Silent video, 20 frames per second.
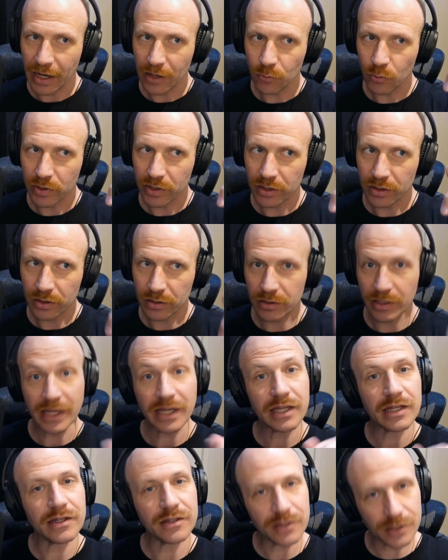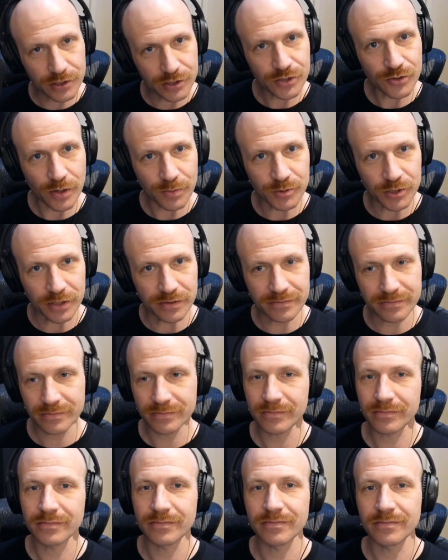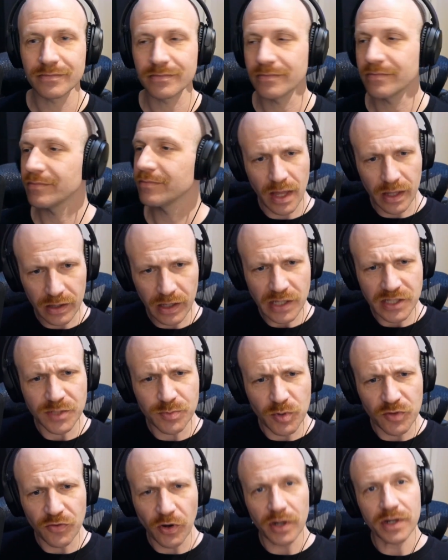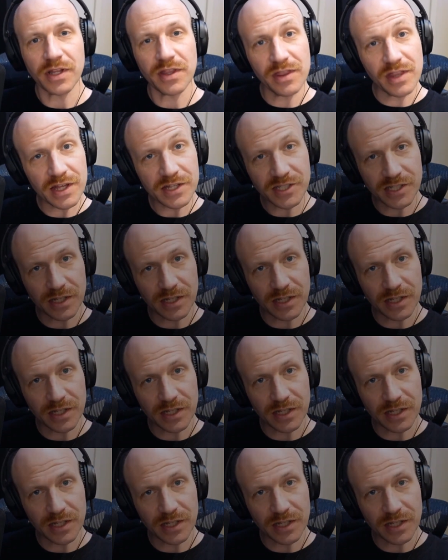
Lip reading: will link it in the description. Let's move on to this